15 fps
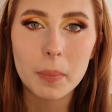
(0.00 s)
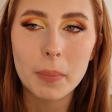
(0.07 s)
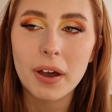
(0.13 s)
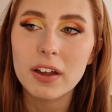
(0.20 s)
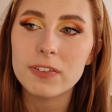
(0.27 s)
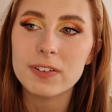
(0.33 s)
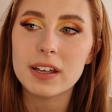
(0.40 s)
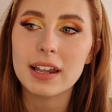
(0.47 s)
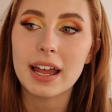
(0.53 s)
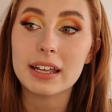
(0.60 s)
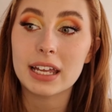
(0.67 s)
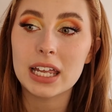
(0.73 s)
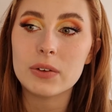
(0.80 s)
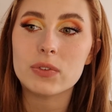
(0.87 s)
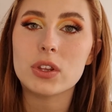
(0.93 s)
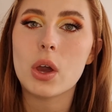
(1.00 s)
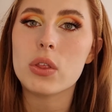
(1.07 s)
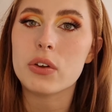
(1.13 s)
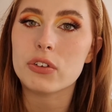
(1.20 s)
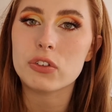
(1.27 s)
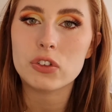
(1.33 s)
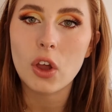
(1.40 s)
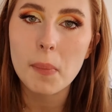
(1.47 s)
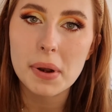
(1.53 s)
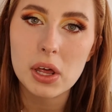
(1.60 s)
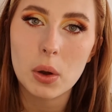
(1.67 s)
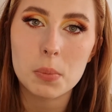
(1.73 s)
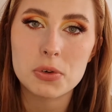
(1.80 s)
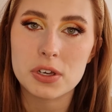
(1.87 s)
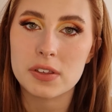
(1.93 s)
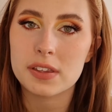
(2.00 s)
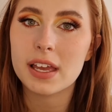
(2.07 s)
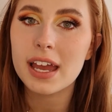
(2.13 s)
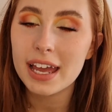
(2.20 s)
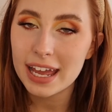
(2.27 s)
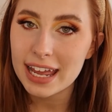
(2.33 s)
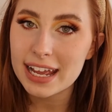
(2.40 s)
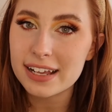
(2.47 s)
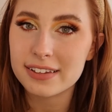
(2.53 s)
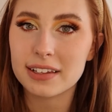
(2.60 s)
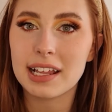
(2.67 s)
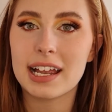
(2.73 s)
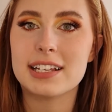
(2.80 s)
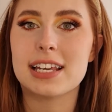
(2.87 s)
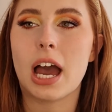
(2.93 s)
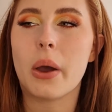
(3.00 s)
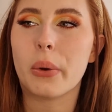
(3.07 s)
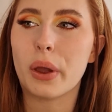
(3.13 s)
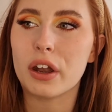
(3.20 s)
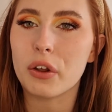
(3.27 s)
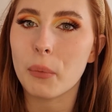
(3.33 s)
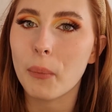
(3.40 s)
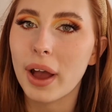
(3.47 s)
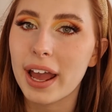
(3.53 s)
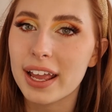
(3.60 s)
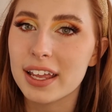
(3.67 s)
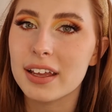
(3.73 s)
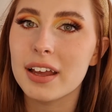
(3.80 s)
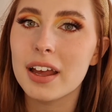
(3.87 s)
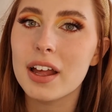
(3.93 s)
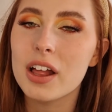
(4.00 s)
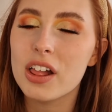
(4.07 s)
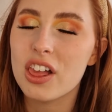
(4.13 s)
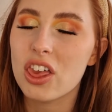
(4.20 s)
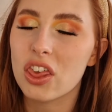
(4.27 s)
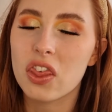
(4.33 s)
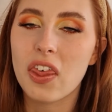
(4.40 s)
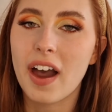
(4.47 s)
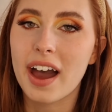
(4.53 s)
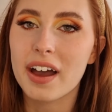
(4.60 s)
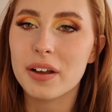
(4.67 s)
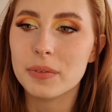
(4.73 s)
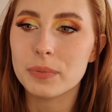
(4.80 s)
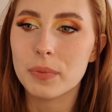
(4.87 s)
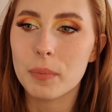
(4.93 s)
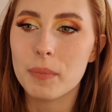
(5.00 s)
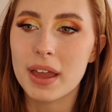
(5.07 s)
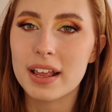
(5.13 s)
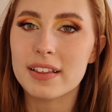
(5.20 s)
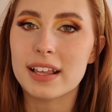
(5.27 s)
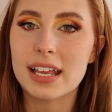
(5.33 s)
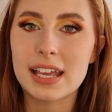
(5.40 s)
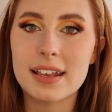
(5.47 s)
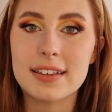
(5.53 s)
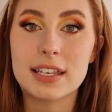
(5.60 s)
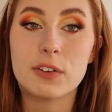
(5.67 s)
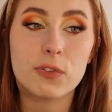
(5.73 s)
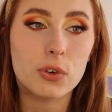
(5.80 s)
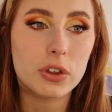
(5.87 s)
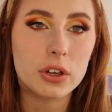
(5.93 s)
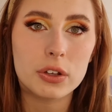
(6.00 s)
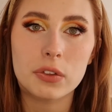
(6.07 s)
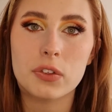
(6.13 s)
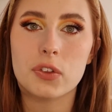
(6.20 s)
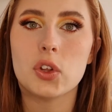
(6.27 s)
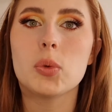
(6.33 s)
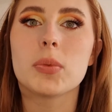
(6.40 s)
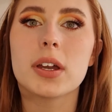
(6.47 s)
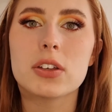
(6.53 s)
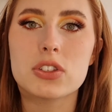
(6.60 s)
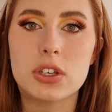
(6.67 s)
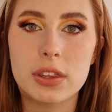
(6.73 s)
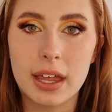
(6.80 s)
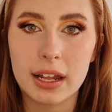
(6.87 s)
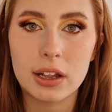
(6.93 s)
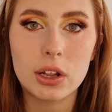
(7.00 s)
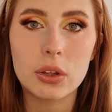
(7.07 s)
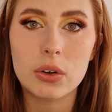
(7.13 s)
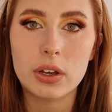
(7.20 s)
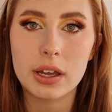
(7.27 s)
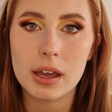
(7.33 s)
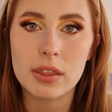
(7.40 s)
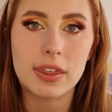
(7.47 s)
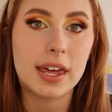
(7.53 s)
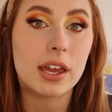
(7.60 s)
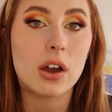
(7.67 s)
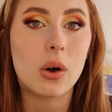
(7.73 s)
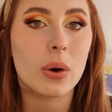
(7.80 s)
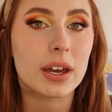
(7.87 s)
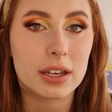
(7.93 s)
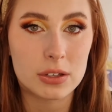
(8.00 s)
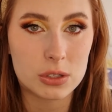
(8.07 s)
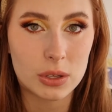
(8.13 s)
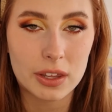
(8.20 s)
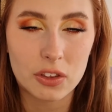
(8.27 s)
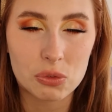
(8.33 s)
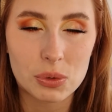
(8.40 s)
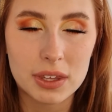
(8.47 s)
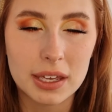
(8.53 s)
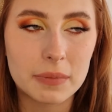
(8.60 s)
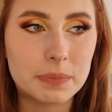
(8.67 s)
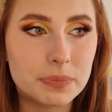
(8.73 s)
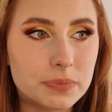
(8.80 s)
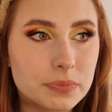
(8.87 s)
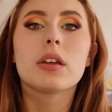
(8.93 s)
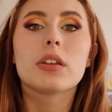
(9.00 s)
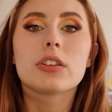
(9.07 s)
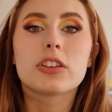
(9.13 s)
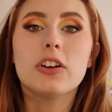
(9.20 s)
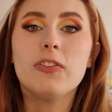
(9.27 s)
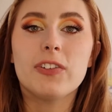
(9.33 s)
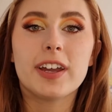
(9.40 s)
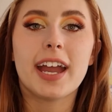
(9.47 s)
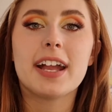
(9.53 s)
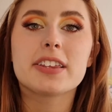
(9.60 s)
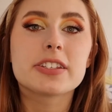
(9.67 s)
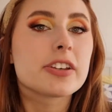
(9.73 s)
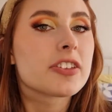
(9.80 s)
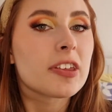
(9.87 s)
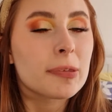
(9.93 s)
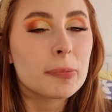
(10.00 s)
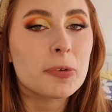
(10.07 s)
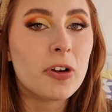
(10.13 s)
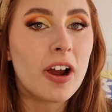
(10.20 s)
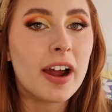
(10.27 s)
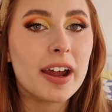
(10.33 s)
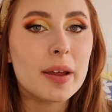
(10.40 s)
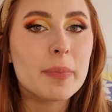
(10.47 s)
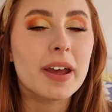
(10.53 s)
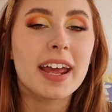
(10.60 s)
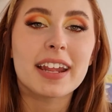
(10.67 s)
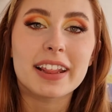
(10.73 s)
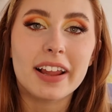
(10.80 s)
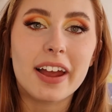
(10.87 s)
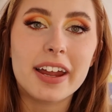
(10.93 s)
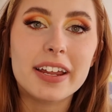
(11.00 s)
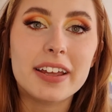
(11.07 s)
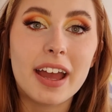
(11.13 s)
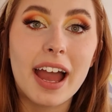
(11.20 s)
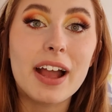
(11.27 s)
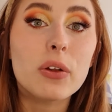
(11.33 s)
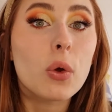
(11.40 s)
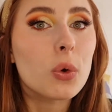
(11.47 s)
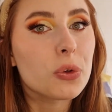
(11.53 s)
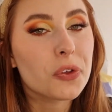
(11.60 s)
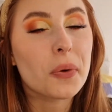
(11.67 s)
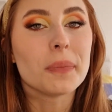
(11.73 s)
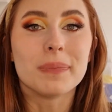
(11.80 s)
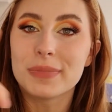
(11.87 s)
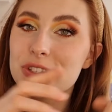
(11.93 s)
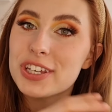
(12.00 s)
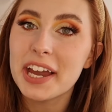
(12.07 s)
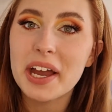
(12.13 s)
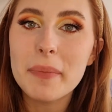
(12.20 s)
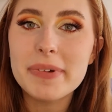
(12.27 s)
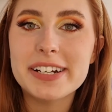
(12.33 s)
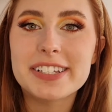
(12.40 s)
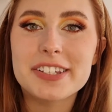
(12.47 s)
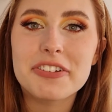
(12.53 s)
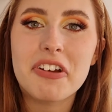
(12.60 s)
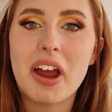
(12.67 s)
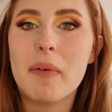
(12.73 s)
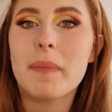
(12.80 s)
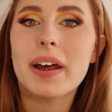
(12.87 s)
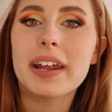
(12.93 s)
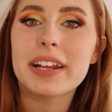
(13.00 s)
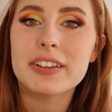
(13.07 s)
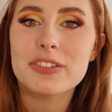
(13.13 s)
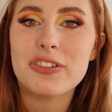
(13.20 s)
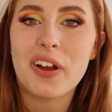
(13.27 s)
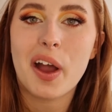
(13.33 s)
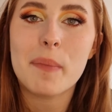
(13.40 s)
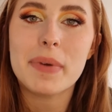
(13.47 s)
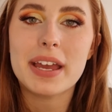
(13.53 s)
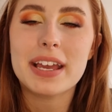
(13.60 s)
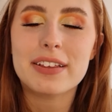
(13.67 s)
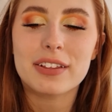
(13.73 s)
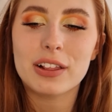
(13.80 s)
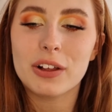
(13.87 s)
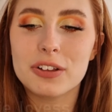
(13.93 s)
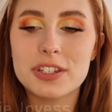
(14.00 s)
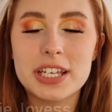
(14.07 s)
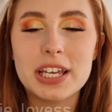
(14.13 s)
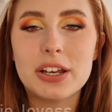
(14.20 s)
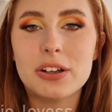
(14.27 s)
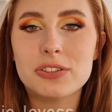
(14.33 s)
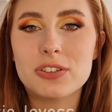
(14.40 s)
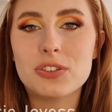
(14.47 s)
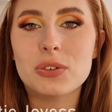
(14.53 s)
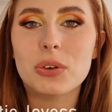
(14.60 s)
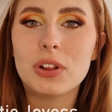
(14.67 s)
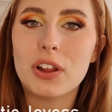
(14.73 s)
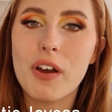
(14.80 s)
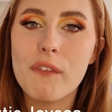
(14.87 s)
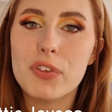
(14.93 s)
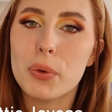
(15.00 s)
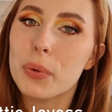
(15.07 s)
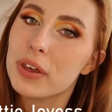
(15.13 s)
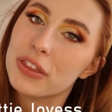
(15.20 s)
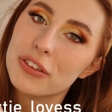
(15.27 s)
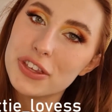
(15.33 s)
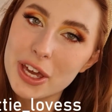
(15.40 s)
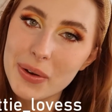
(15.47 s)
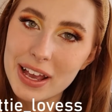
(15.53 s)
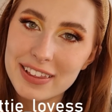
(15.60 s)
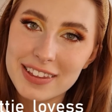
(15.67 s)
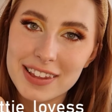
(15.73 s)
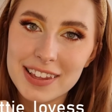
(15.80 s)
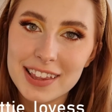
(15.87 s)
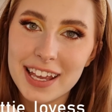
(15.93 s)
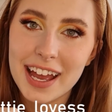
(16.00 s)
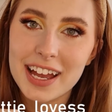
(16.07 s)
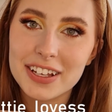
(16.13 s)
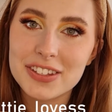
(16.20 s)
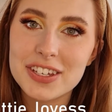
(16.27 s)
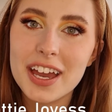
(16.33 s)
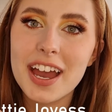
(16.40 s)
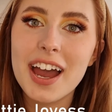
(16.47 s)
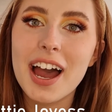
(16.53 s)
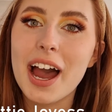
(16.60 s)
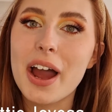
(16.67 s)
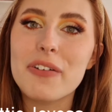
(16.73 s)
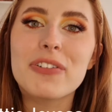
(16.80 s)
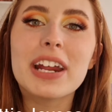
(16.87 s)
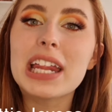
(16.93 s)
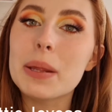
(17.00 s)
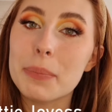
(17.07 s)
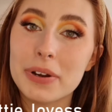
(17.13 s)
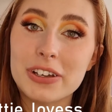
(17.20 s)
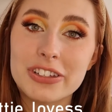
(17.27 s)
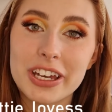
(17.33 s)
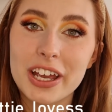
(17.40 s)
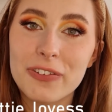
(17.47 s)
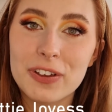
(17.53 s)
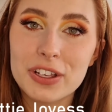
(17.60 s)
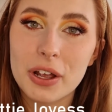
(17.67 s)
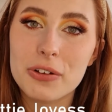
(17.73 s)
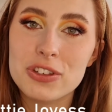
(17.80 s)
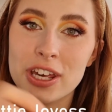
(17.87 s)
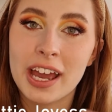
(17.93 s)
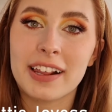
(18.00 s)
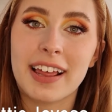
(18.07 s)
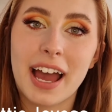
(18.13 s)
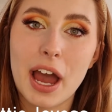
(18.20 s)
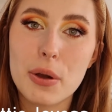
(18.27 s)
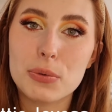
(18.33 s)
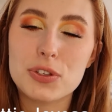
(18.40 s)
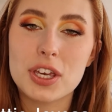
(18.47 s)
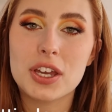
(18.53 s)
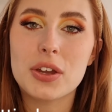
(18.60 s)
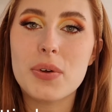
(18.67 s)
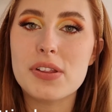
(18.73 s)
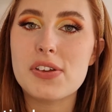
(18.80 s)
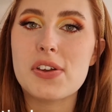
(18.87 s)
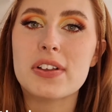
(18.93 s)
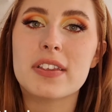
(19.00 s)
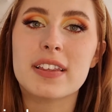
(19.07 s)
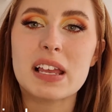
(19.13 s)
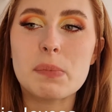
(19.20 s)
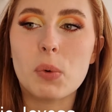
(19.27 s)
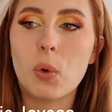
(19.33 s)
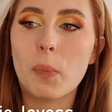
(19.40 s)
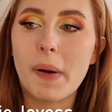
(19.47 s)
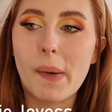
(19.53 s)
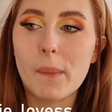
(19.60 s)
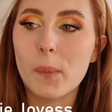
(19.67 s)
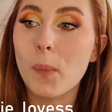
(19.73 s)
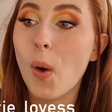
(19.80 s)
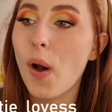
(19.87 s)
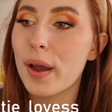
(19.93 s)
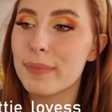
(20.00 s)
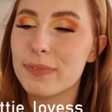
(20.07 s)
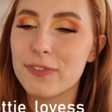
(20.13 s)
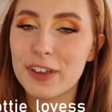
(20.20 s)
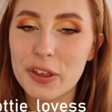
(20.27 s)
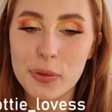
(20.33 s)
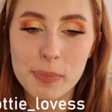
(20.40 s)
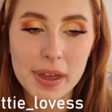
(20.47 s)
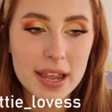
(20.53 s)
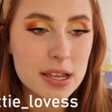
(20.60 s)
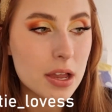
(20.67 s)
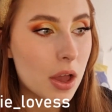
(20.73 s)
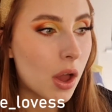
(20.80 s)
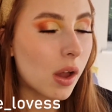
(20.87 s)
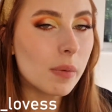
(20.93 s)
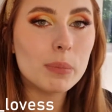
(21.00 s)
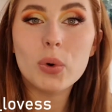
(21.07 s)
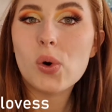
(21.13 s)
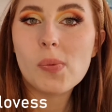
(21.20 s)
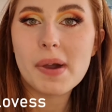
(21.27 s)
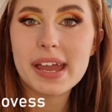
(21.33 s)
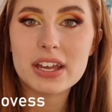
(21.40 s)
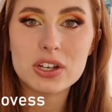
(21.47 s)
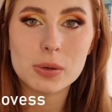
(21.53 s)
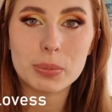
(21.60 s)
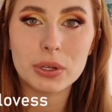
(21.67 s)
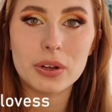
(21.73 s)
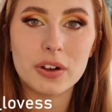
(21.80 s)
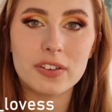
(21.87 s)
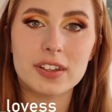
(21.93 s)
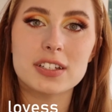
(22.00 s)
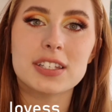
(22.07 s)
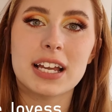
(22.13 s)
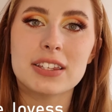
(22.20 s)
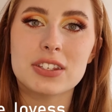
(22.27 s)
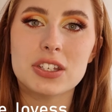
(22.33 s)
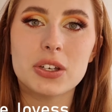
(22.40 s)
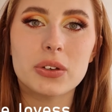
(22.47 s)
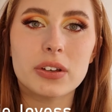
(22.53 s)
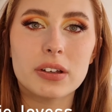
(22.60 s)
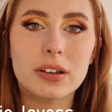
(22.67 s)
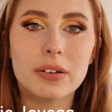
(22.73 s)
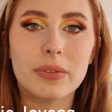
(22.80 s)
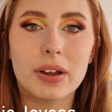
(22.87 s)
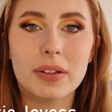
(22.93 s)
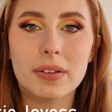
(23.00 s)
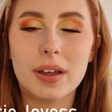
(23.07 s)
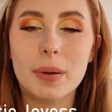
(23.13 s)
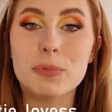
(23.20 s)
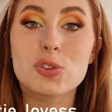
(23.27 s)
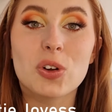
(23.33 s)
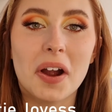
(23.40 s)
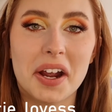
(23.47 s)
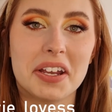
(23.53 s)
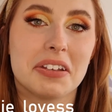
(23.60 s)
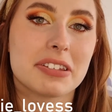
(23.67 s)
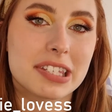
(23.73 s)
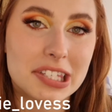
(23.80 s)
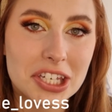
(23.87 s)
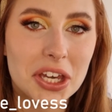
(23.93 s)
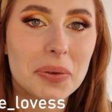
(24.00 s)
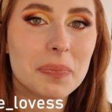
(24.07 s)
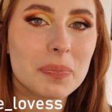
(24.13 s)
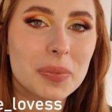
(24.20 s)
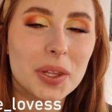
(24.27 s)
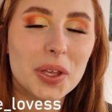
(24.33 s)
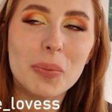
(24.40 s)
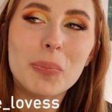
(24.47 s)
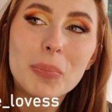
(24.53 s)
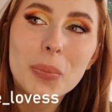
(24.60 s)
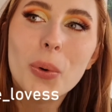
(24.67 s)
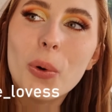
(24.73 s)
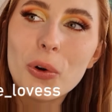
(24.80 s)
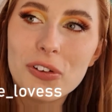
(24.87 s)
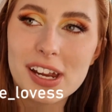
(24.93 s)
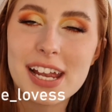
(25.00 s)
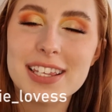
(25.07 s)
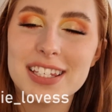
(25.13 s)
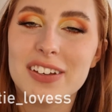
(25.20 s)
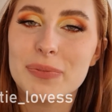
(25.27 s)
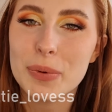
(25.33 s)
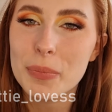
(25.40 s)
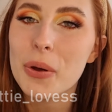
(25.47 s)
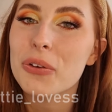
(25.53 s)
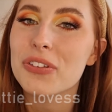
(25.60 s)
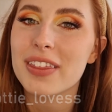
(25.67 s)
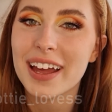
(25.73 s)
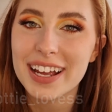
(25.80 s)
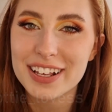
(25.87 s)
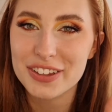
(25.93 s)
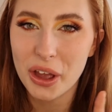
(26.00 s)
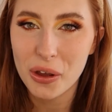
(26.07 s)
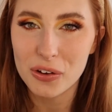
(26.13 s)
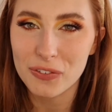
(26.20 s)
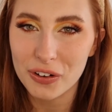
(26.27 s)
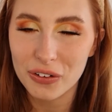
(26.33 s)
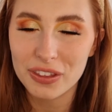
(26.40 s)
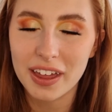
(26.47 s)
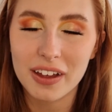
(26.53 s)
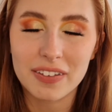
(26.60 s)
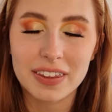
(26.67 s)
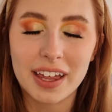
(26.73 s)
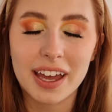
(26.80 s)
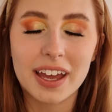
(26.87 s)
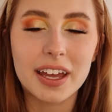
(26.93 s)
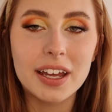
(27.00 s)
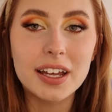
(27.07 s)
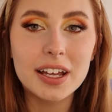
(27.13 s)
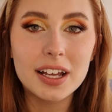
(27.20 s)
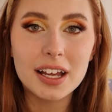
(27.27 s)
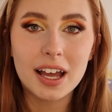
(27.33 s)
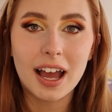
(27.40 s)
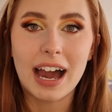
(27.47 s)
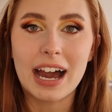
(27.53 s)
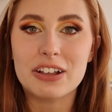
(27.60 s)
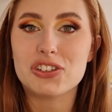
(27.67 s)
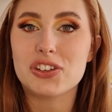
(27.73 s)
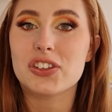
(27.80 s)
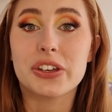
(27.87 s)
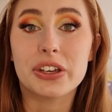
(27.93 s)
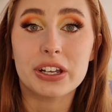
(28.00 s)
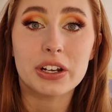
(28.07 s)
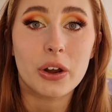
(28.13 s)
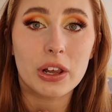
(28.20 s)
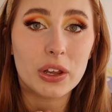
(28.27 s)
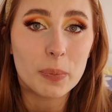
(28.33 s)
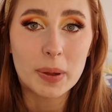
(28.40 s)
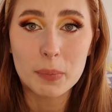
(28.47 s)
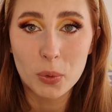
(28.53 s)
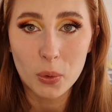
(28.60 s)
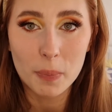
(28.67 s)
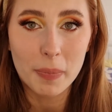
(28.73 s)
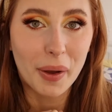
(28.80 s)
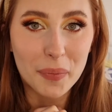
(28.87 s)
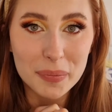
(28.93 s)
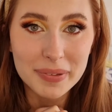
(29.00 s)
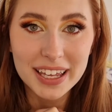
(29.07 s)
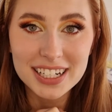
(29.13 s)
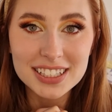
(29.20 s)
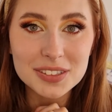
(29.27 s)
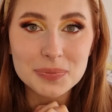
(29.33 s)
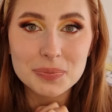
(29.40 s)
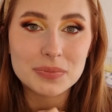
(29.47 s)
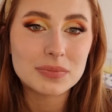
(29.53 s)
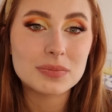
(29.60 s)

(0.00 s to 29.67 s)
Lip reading: But I feel like even though there's so many options, it is laid out in a way that makes it easy for the consumer to then look and think, oh, I could do this with it. Don't forget to subscribe and like, and also check out my Instagram. My Instagram is Lottie_loves with 2 S's at the end. I'd really appreciate if you go check that out too, and you can see more about what I'm filming, more makeup looks. I tend to do, well, I'm trying to do more creative, but most of that is over down there. And just so you can know a little bit more about me.